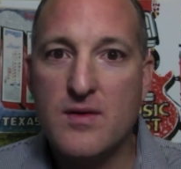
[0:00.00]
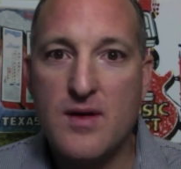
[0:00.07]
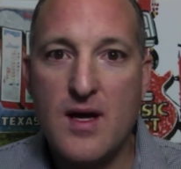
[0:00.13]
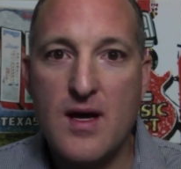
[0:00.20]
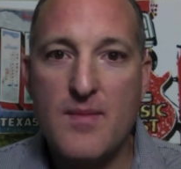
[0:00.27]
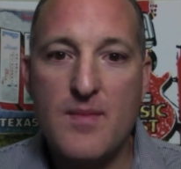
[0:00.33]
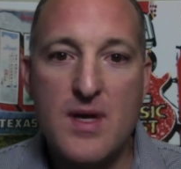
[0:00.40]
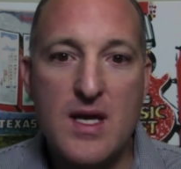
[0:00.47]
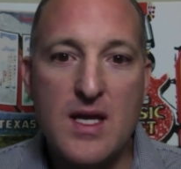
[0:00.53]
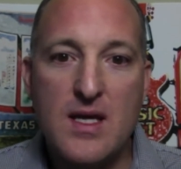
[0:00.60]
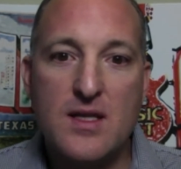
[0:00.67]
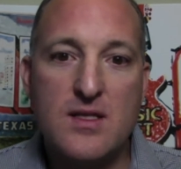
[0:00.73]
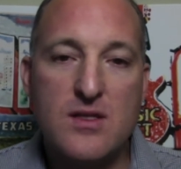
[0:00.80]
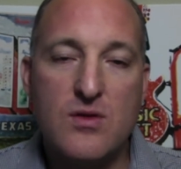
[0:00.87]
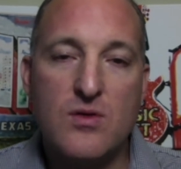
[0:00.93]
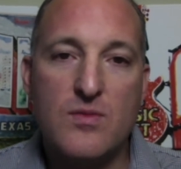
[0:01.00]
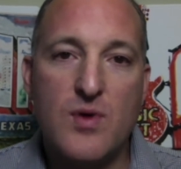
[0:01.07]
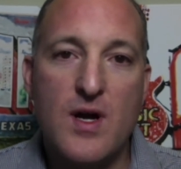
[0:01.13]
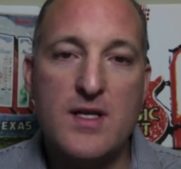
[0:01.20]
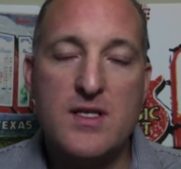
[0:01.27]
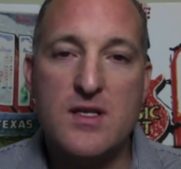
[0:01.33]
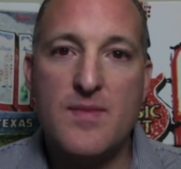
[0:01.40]
uh, median sold
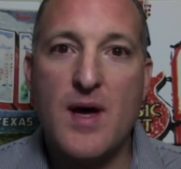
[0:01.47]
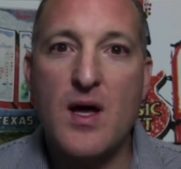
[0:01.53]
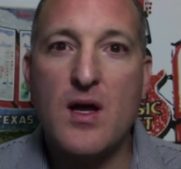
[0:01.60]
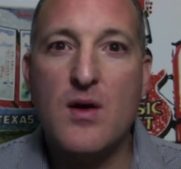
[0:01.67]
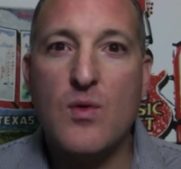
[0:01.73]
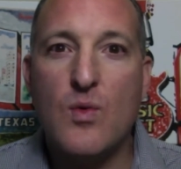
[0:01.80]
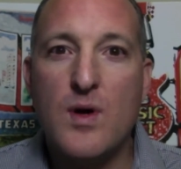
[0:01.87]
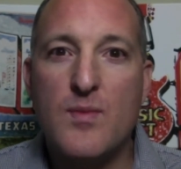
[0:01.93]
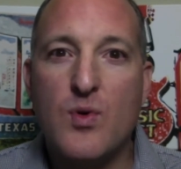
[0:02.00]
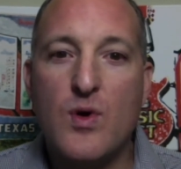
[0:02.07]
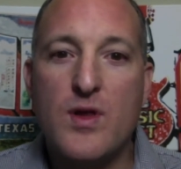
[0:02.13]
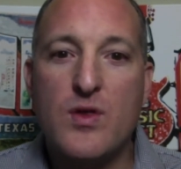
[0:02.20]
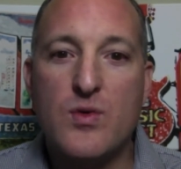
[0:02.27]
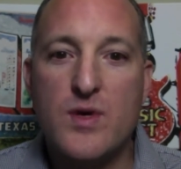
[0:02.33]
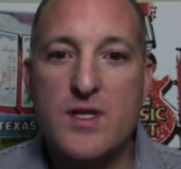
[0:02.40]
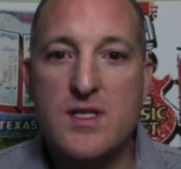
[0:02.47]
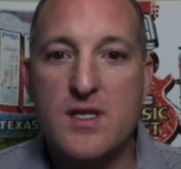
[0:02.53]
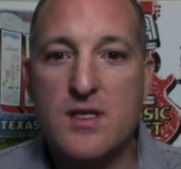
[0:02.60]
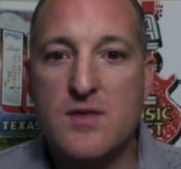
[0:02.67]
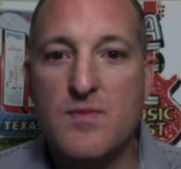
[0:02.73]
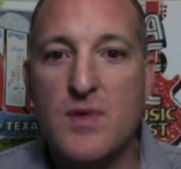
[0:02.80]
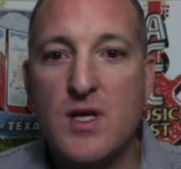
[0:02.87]
price is about one point three
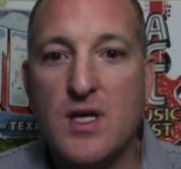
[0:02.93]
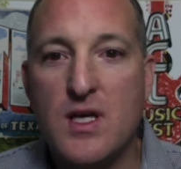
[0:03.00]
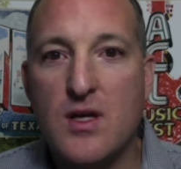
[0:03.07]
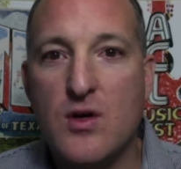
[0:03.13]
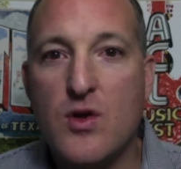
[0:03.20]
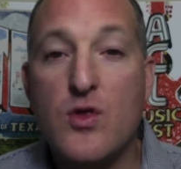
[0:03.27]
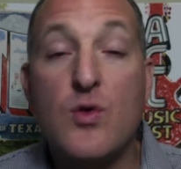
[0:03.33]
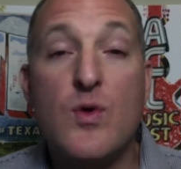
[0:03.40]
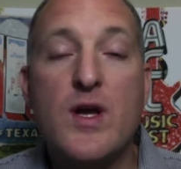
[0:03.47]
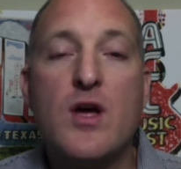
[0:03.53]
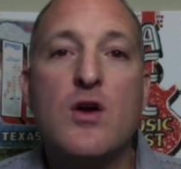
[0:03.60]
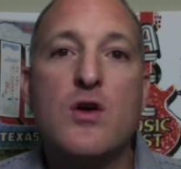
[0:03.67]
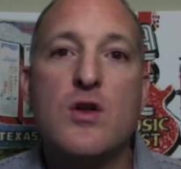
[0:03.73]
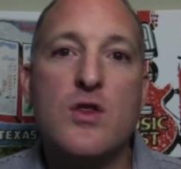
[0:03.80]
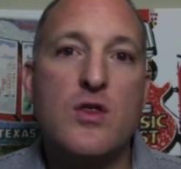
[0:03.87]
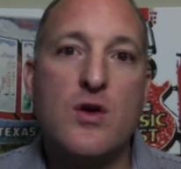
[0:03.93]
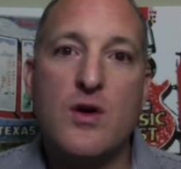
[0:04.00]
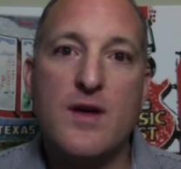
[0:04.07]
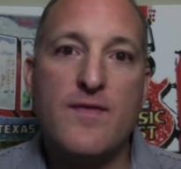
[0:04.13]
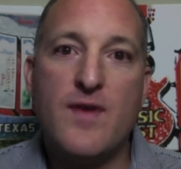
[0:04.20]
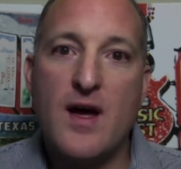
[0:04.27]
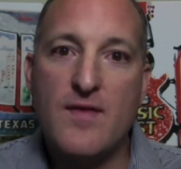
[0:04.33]
six million dollars or three hundred
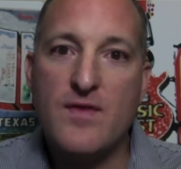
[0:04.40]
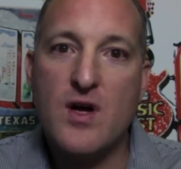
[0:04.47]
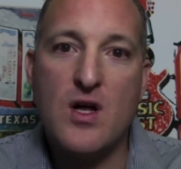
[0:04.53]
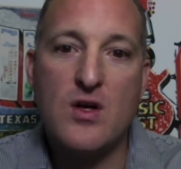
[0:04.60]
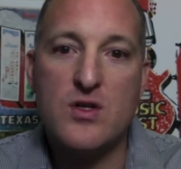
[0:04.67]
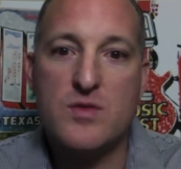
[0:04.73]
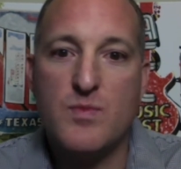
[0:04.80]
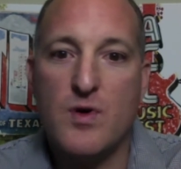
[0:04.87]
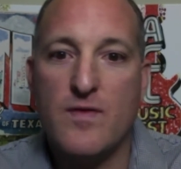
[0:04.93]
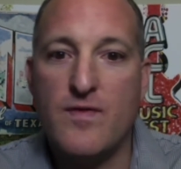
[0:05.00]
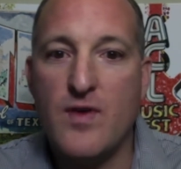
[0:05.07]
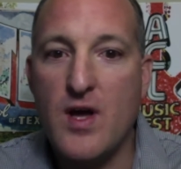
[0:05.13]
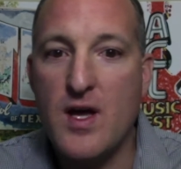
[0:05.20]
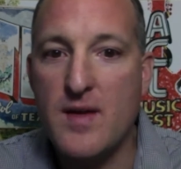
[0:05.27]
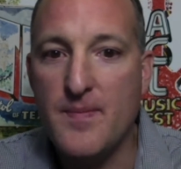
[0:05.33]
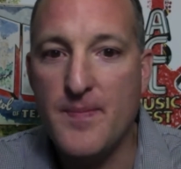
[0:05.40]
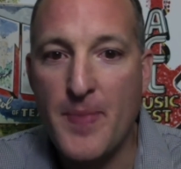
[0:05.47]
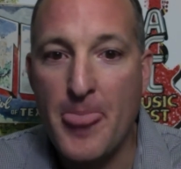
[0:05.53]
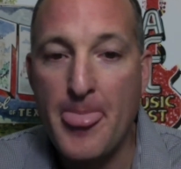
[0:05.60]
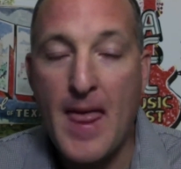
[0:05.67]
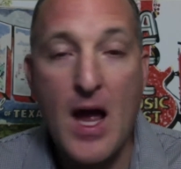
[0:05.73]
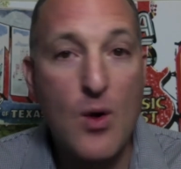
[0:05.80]
thirty-five dollars per foot.
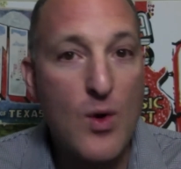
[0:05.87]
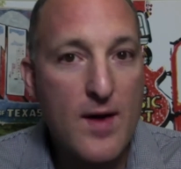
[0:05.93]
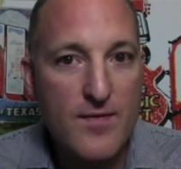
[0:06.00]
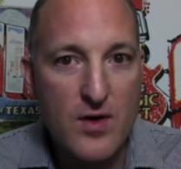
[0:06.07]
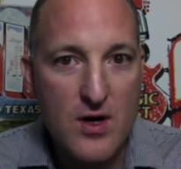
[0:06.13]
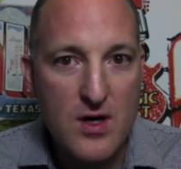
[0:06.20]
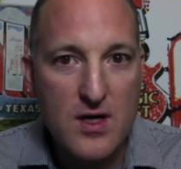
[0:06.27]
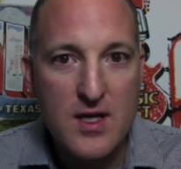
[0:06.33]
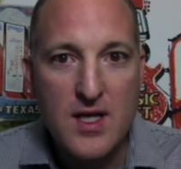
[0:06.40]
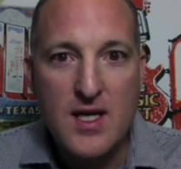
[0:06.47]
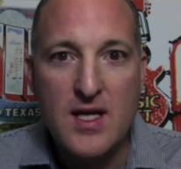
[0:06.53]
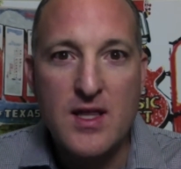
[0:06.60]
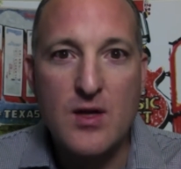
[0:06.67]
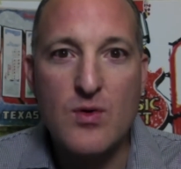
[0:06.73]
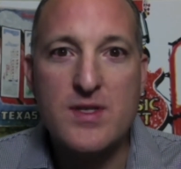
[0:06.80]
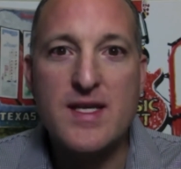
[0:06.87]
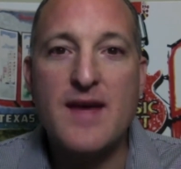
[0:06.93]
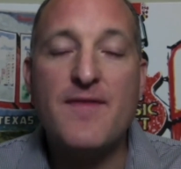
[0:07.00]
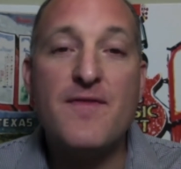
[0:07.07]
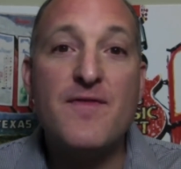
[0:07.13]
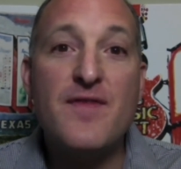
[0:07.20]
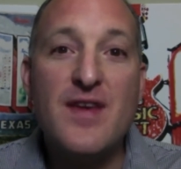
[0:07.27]
However, there was a
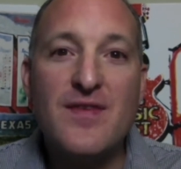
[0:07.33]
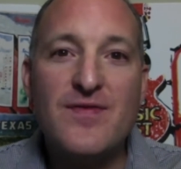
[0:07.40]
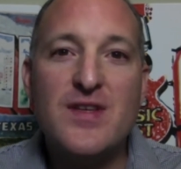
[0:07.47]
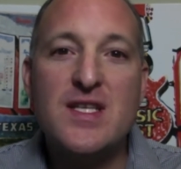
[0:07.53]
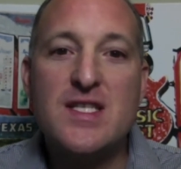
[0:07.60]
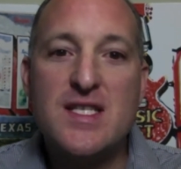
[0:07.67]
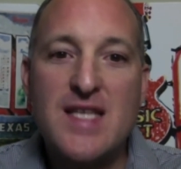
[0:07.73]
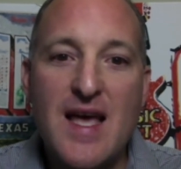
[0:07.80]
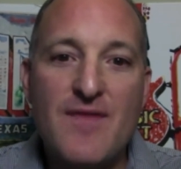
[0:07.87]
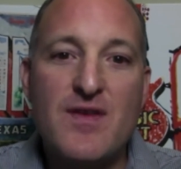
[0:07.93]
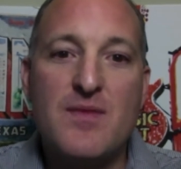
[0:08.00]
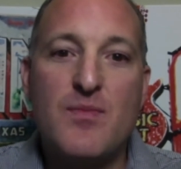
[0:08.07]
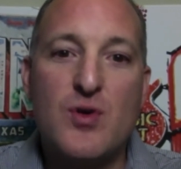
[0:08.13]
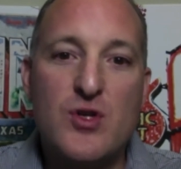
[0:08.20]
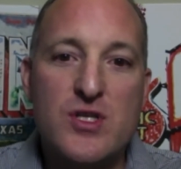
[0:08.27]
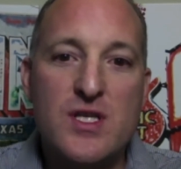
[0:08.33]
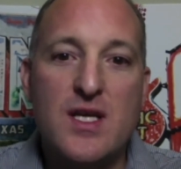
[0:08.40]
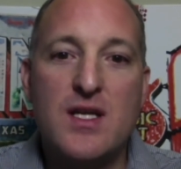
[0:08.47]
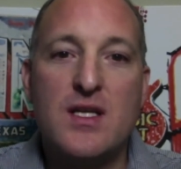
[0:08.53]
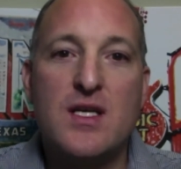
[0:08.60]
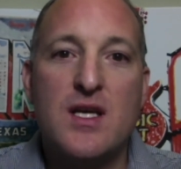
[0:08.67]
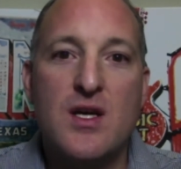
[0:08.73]
fifty-seven
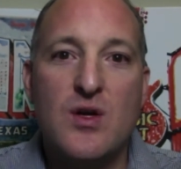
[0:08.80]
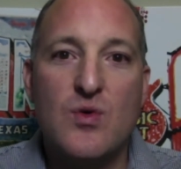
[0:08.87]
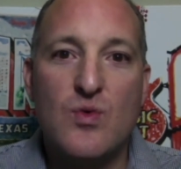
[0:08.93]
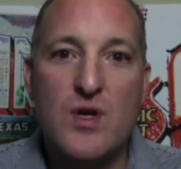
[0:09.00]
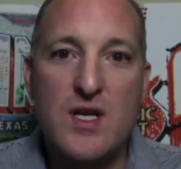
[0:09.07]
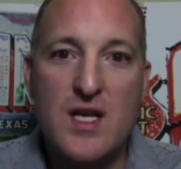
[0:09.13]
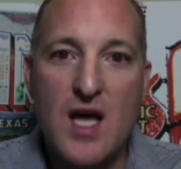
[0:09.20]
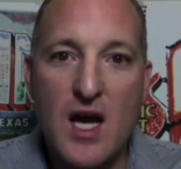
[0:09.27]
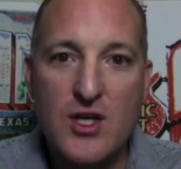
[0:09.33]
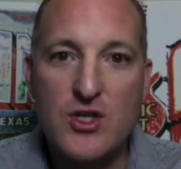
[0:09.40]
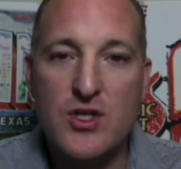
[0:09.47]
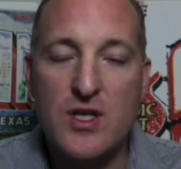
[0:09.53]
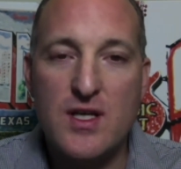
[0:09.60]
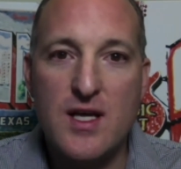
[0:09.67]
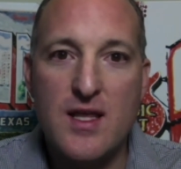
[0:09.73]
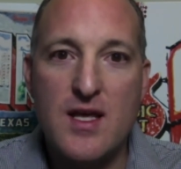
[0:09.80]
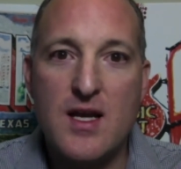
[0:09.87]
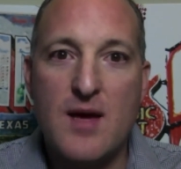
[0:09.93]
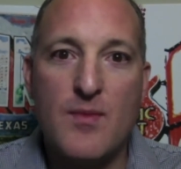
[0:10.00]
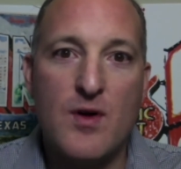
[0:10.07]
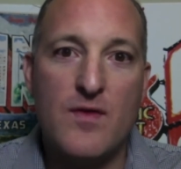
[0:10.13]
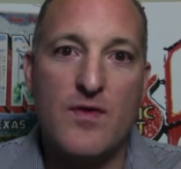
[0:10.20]
percent reduction in the
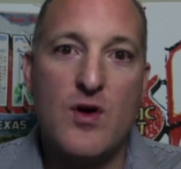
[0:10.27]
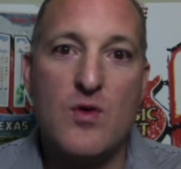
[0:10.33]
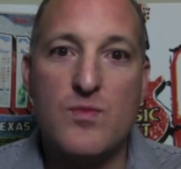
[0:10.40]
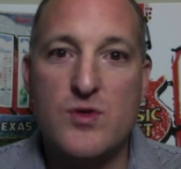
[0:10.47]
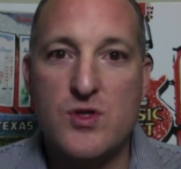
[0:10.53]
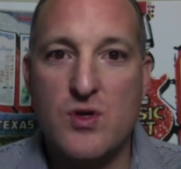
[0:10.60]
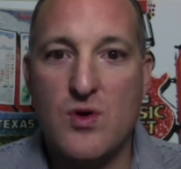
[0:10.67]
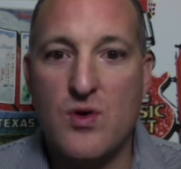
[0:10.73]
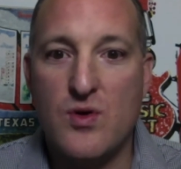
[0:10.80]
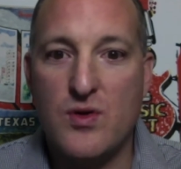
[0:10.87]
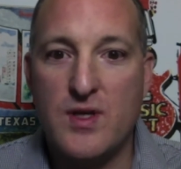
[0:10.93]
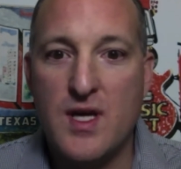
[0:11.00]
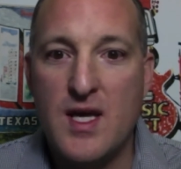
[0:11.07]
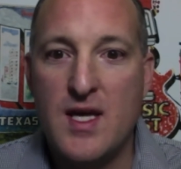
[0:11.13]
number of homes sold.